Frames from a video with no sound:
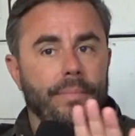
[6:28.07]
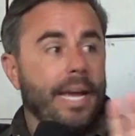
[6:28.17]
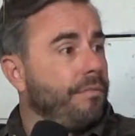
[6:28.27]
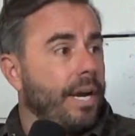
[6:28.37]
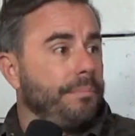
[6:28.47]

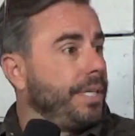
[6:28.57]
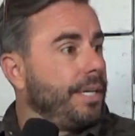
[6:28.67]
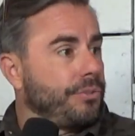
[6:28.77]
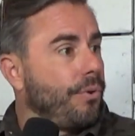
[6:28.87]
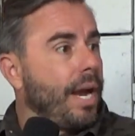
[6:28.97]
Dave Ramsey
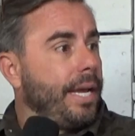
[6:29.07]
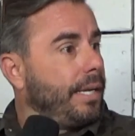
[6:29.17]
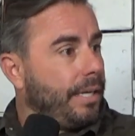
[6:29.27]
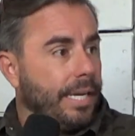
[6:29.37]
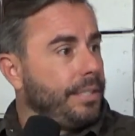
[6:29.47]
does
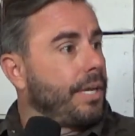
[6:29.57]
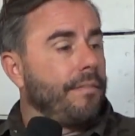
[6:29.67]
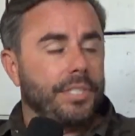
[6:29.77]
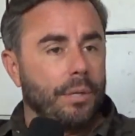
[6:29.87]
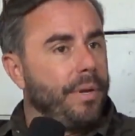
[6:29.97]
great, and he's
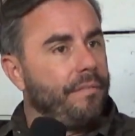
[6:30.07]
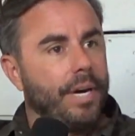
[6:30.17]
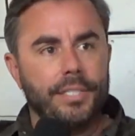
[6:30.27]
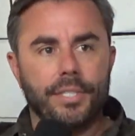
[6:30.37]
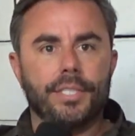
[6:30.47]
obviously been
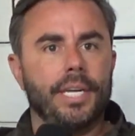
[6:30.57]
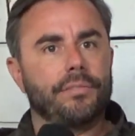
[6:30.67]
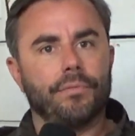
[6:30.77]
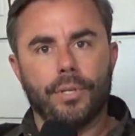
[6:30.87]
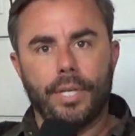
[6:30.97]
very
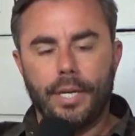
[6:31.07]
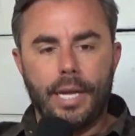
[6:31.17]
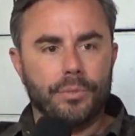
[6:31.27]
successful and